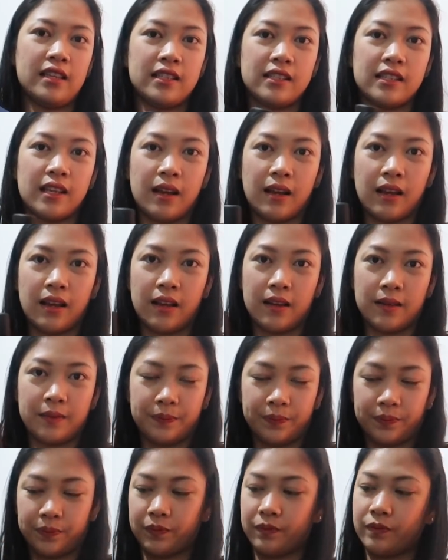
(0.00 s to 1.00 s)
Sa
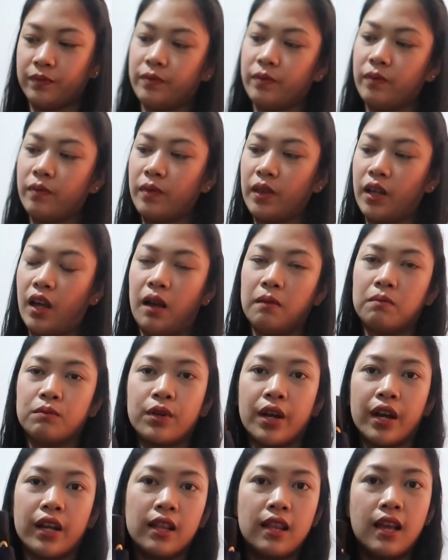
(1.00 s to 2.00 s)

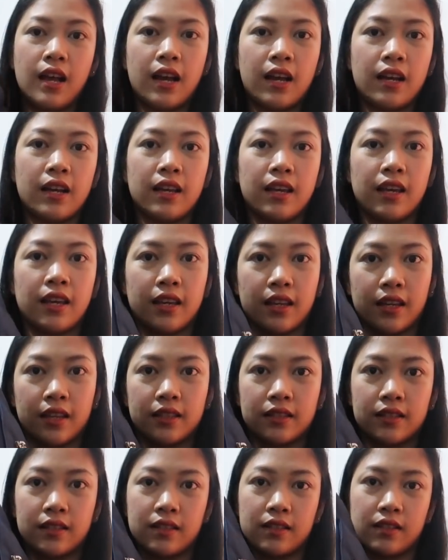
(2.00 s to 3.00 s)
umbrella
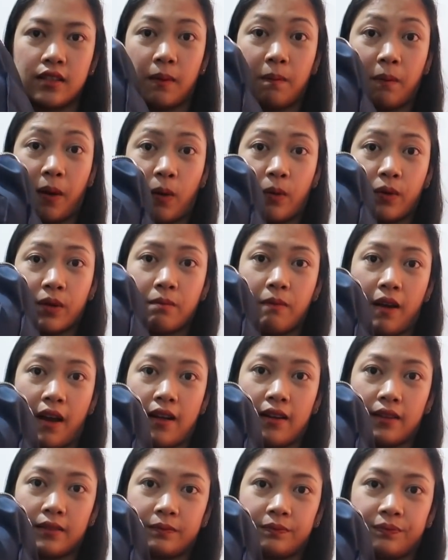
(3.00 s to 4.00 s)
and sa power
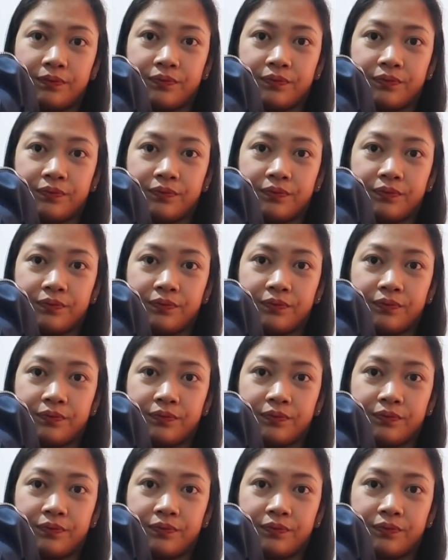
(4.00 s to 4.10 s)
bank.